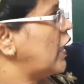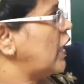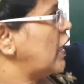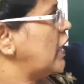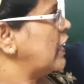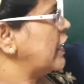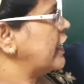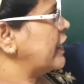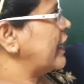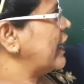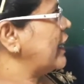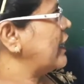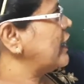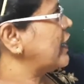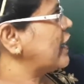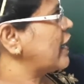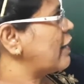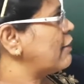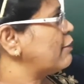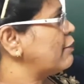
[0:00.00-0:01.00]

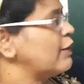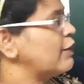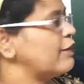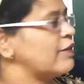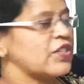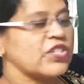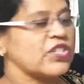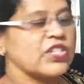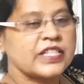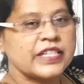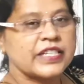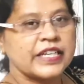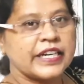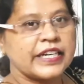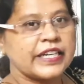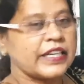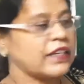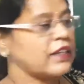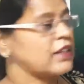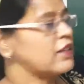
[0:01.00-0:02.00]
tell the number which
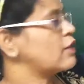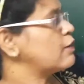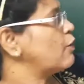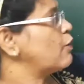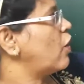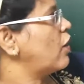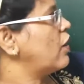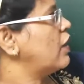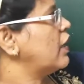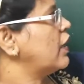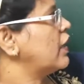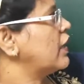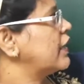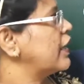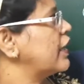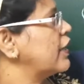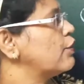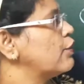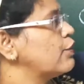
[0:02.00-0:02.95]
is greater and smaller,